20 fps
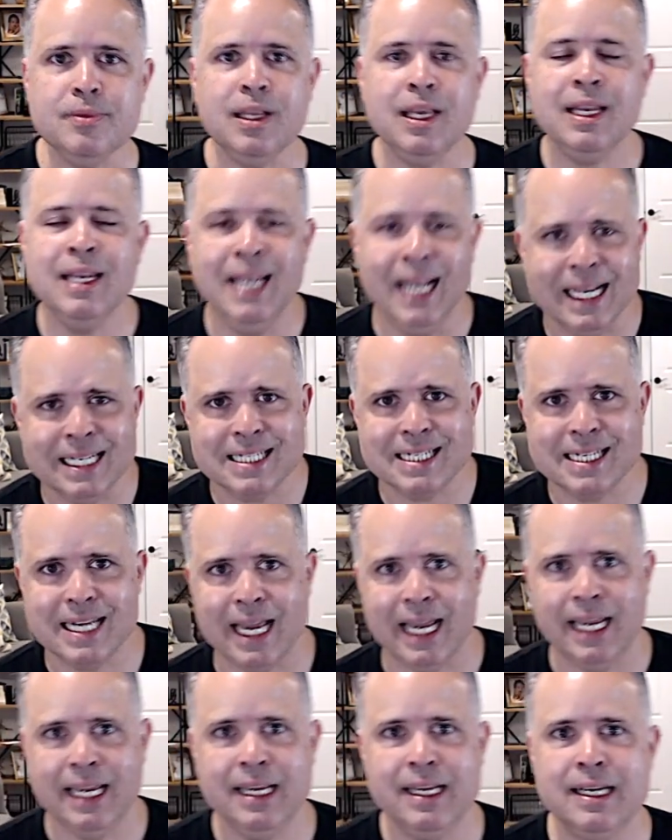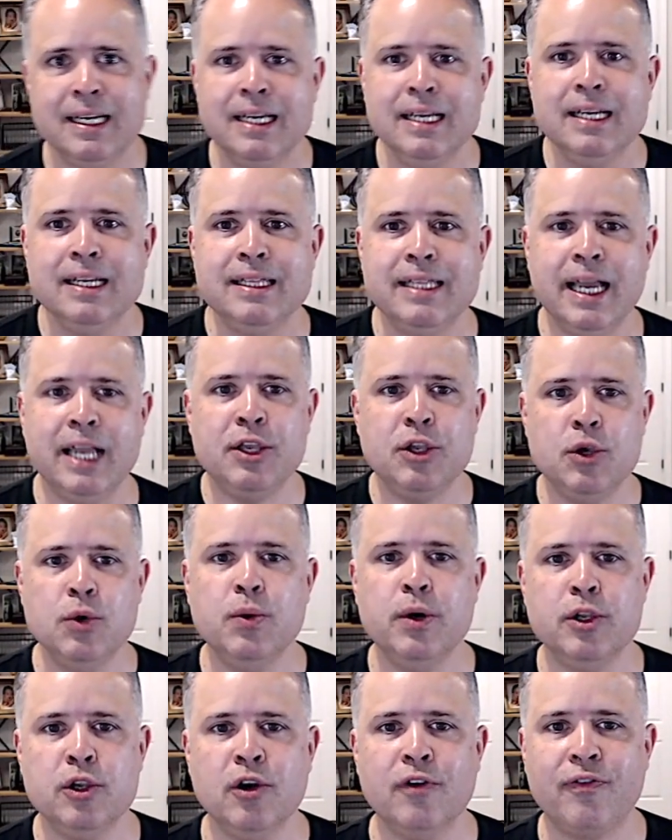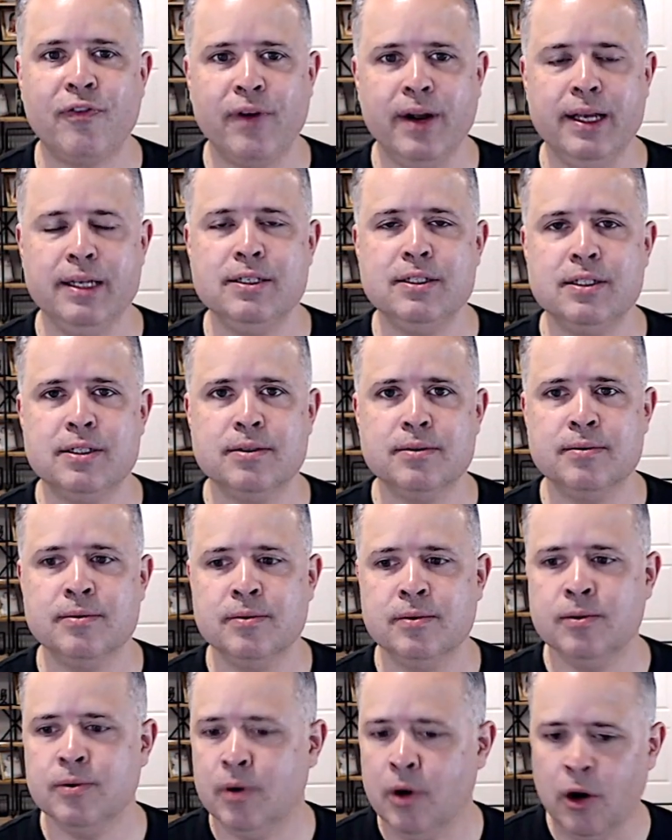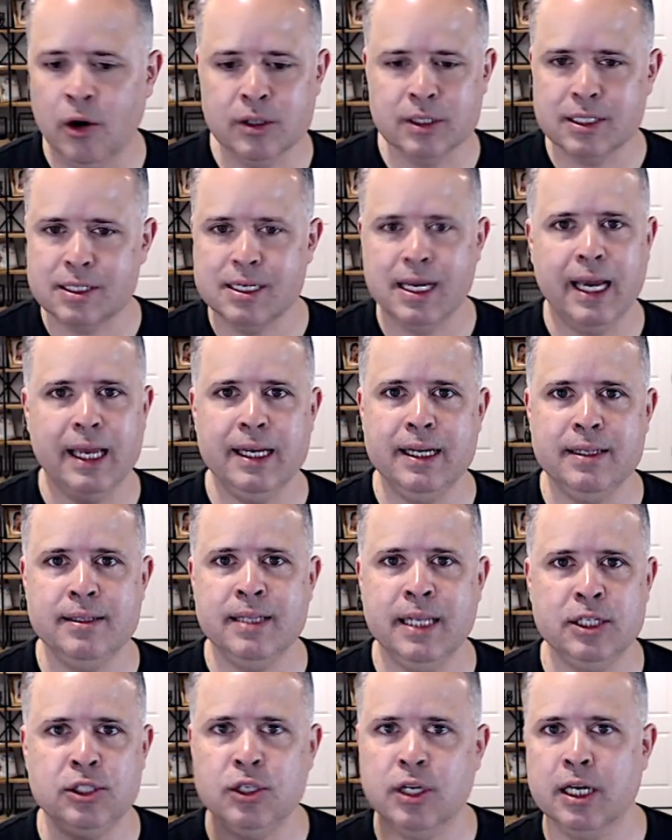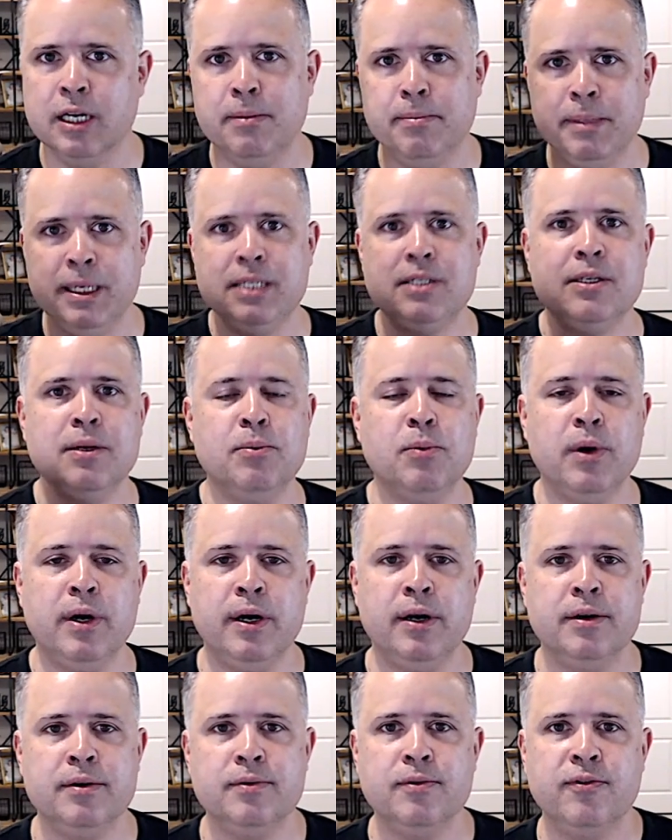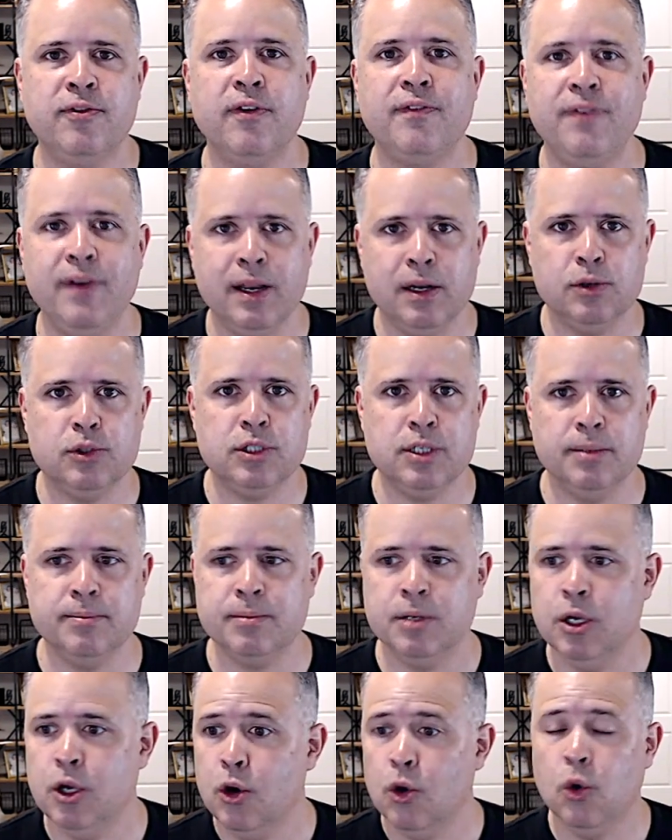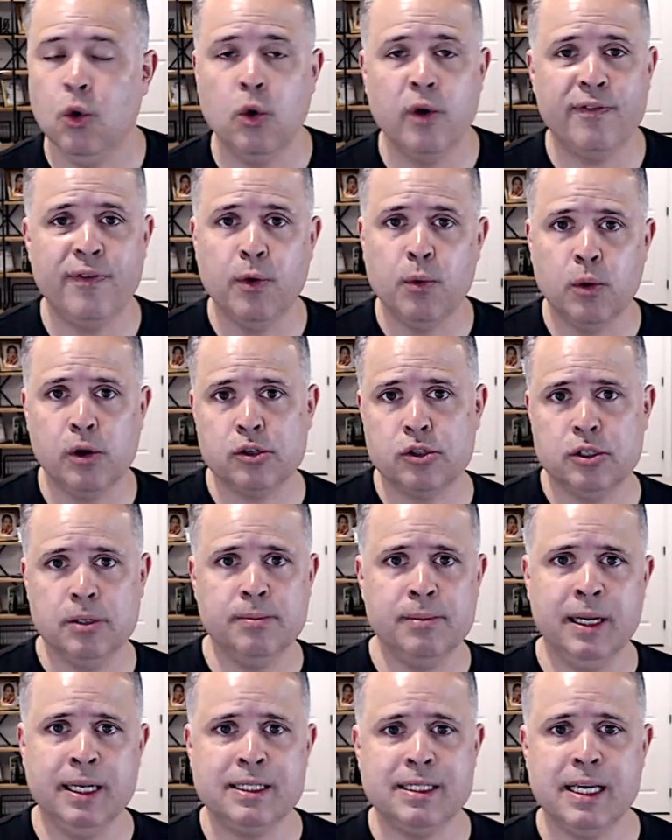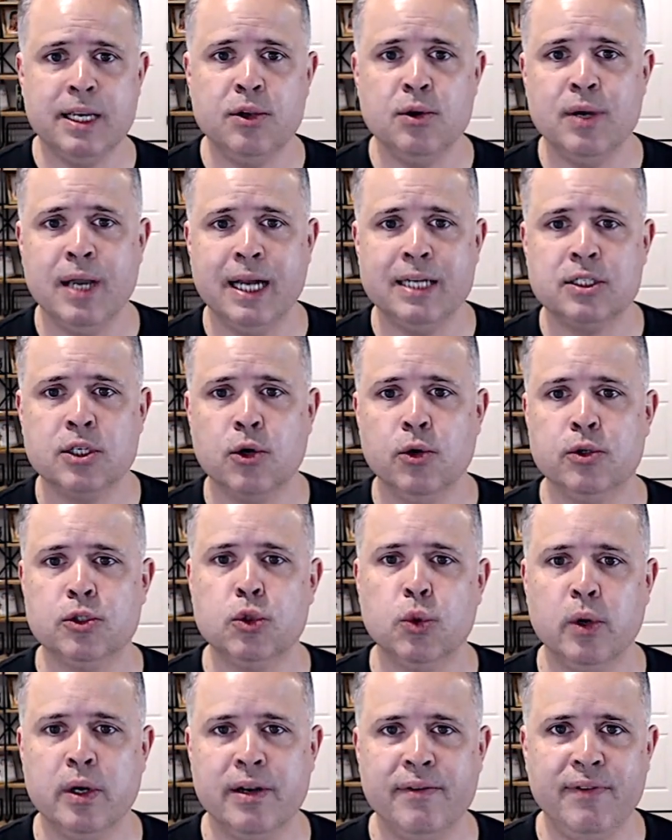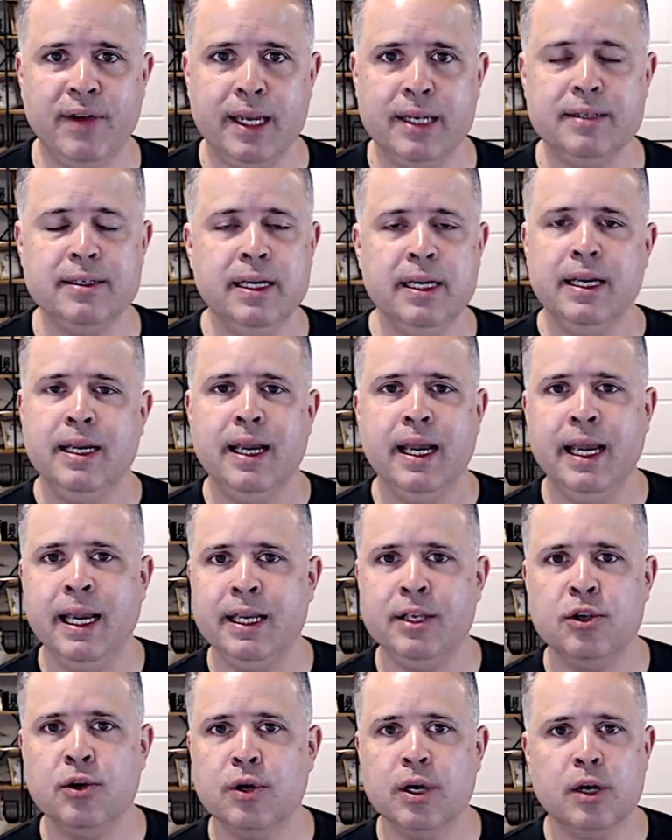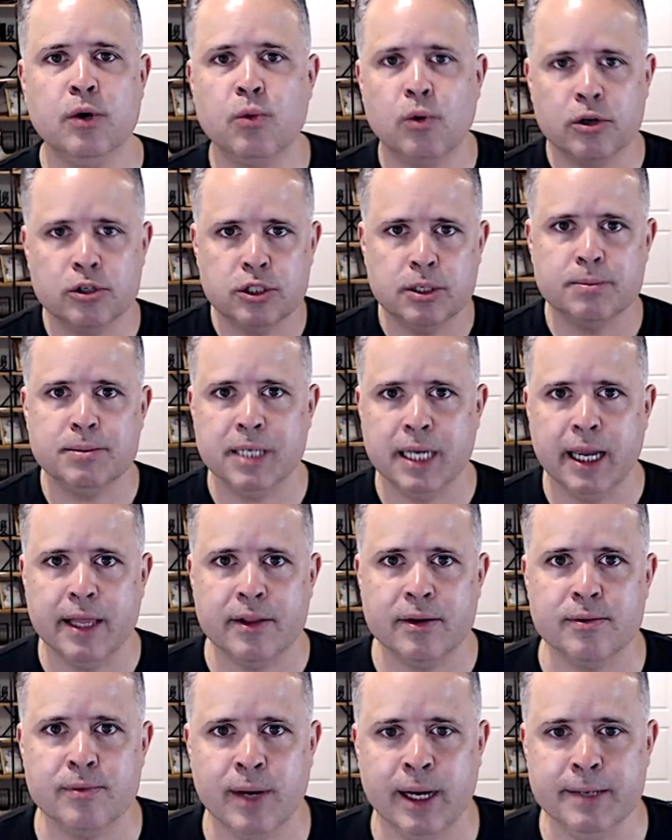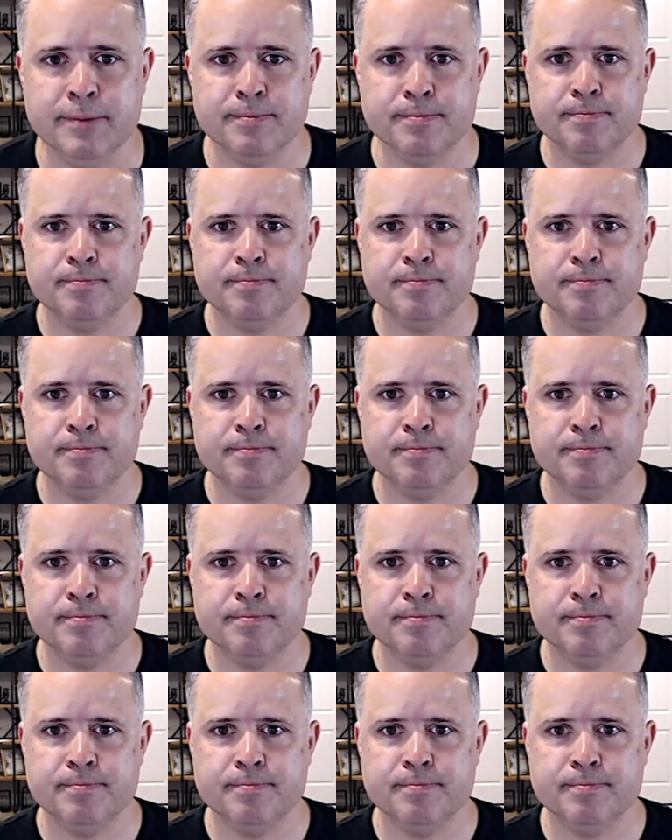Let's say that you and your friends all decided that you're going to meet somewhere for fellowship or for worship. Let's say you guys are going to an event and you're going to worship together, right?